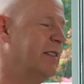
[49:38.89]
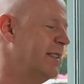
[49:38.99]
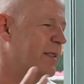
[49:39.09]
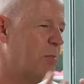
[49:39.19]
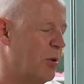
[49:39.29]

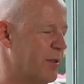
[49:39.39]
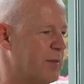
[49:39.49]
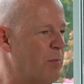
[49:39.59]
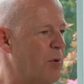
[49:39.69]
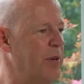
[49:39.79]
Is the
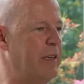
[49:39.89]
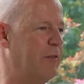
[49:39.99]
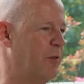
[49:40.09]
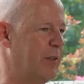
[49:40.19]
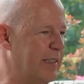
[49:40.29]
person burning
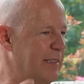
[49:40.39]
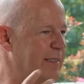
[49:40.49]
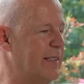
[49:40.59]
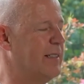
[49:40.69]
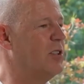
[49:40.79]
for it? Is
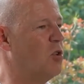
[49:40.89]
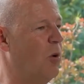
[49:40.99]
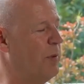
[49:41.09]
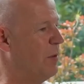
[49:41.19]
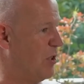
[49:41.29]
that a
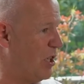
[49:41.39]
topic which